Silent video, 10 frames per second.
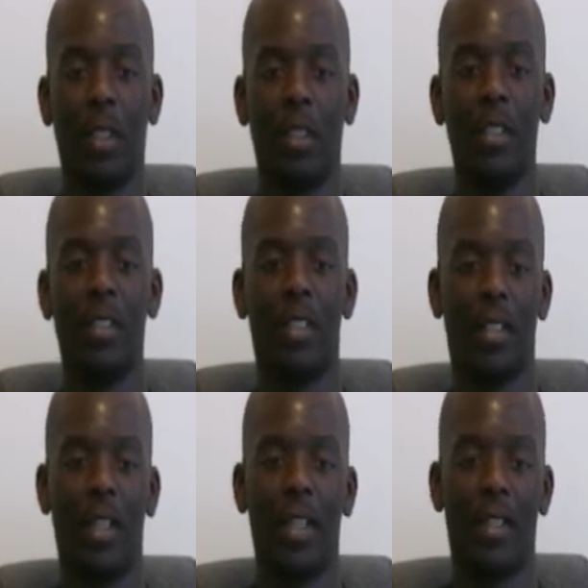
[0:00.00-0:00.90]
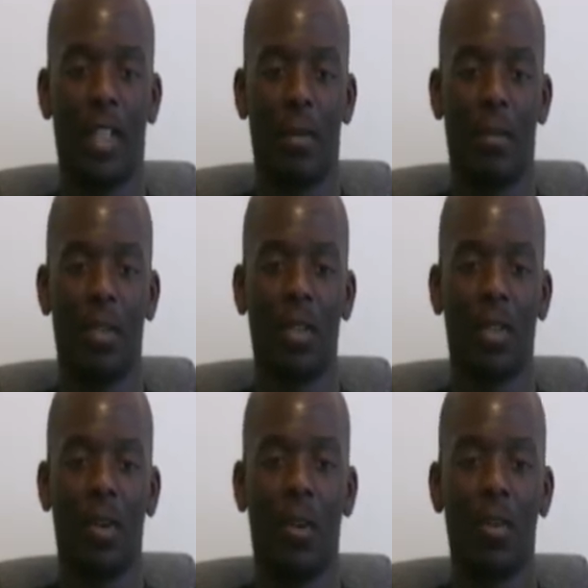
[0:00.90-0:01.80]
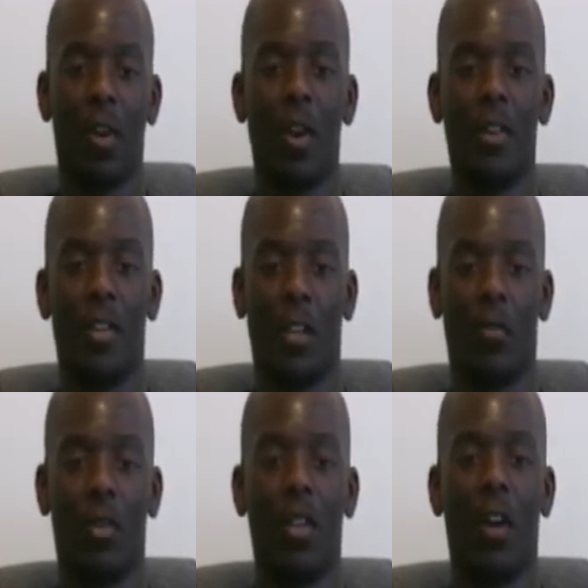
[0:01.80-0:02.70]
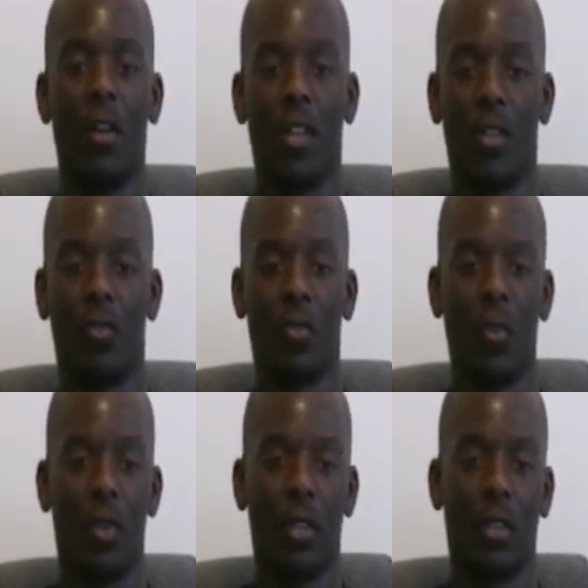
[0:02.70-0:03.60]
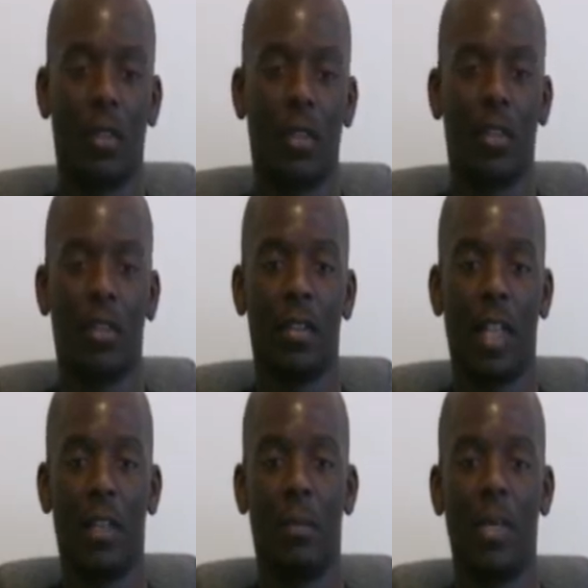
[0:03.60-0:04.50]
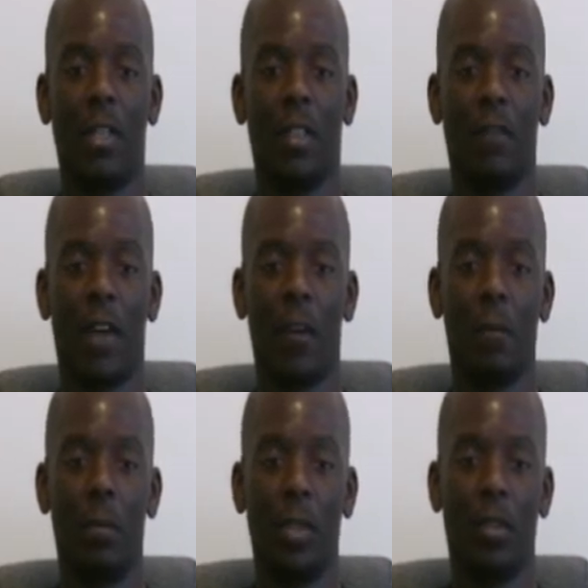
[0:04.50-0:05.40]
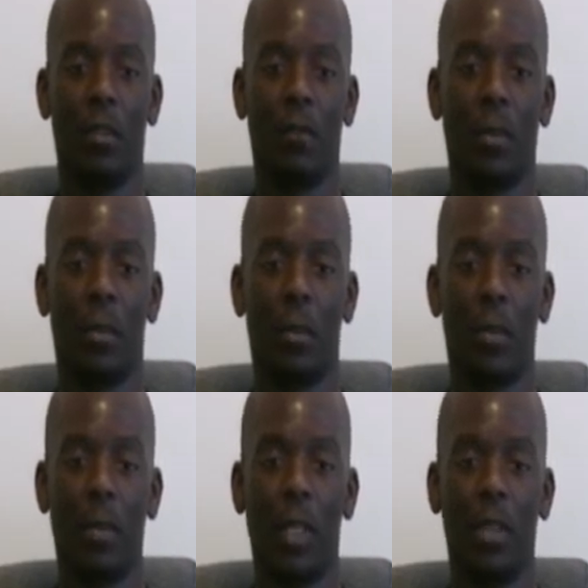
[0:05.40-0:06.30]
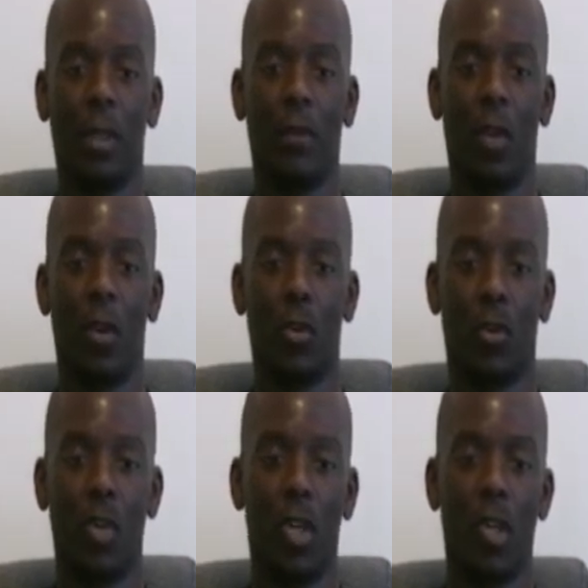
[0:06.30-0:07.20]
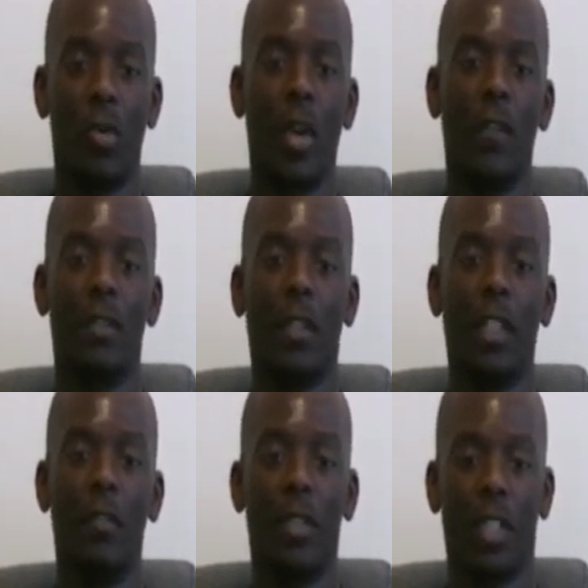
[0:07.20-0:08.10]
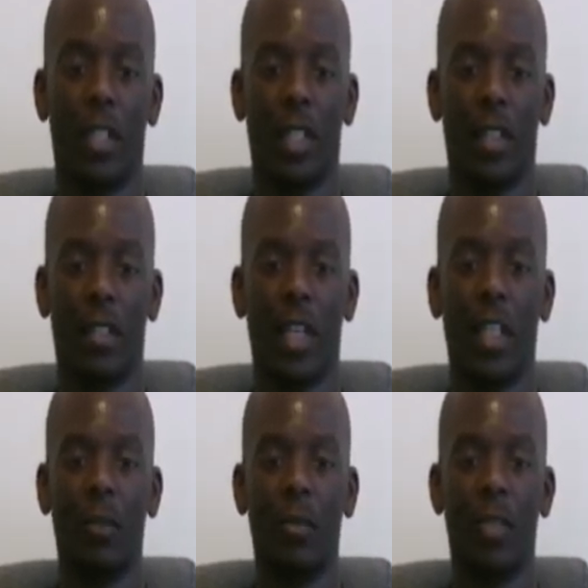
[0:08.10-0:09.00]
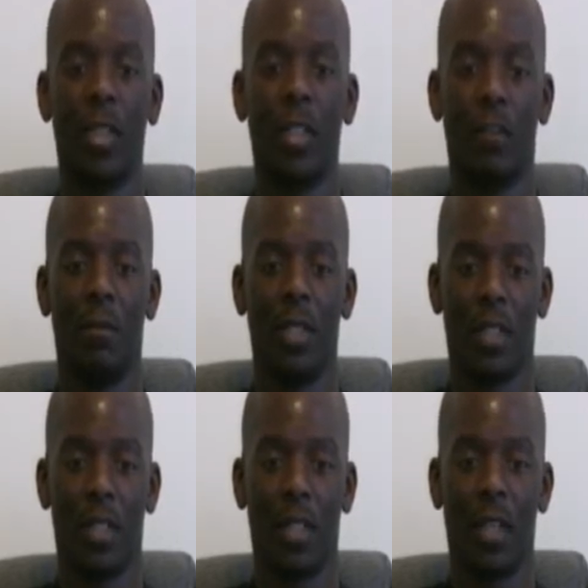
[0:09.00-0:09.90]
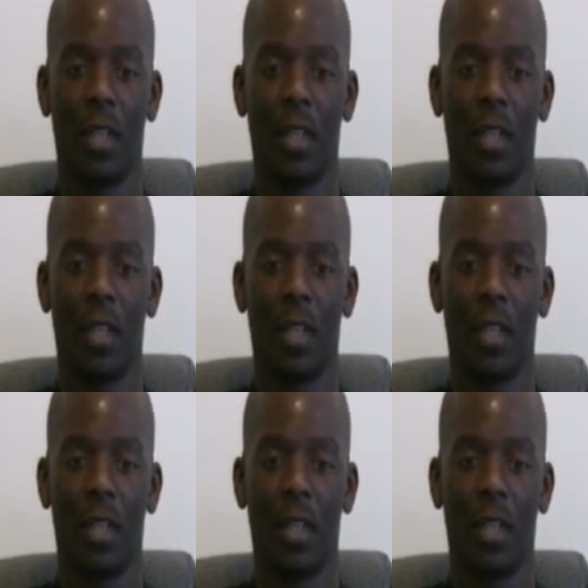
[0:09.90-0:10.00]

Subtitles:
This is the next step, or the architect drawing that depict the final building from the perspective of the owner, who will have to live with it in the daily routines of business.